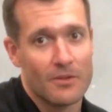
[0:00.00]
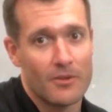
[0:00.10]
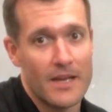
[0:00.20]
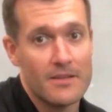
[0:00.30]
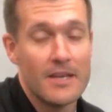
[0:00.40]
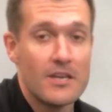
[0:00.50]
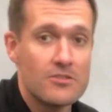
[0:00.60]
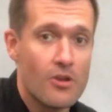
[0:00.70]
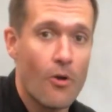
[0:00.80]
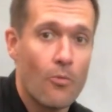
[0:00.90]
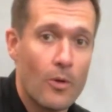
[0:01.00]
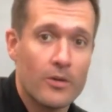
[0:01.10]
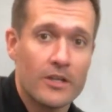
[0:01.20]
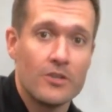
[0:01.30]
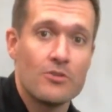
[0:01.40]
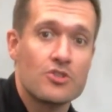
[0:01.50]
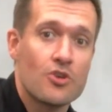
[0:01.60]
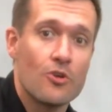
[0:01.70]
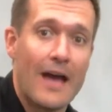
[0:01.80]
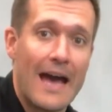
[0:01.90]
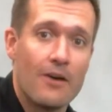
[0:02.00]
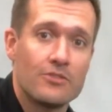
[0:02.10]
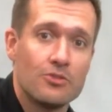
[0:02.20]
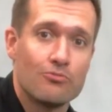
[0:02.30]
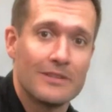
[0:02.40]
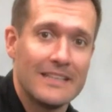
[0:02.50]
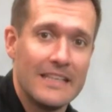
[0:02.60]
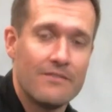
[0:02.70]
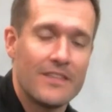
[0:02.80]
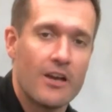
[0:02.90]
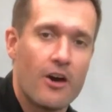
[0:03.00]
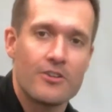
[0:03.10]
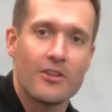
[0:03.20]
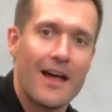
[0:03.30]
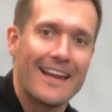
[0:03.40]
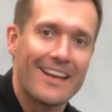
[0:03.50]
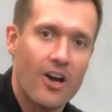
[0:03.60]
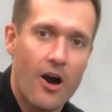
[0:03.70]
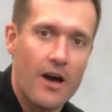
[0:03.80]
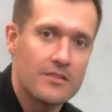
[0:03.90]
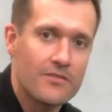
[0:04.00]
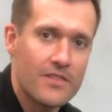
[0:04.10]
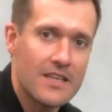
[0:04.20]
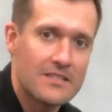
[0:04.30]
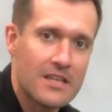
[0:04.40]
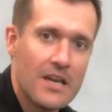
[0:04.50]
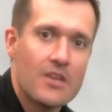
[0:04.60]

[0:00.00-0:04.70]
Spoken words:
Right? So what we're going to do is show you how to relieve the underlying cause of this